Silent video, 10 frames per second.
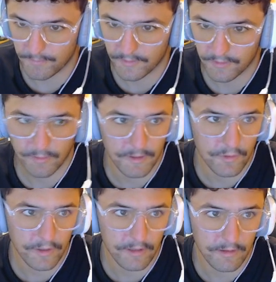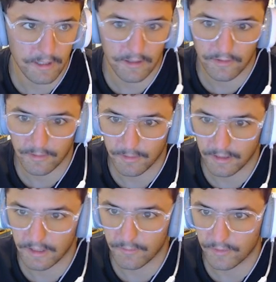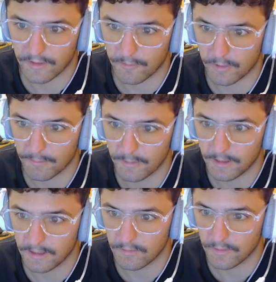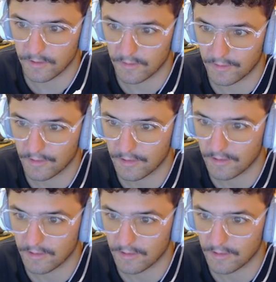So my trade on ES, I believe, was a 1 minute inverse.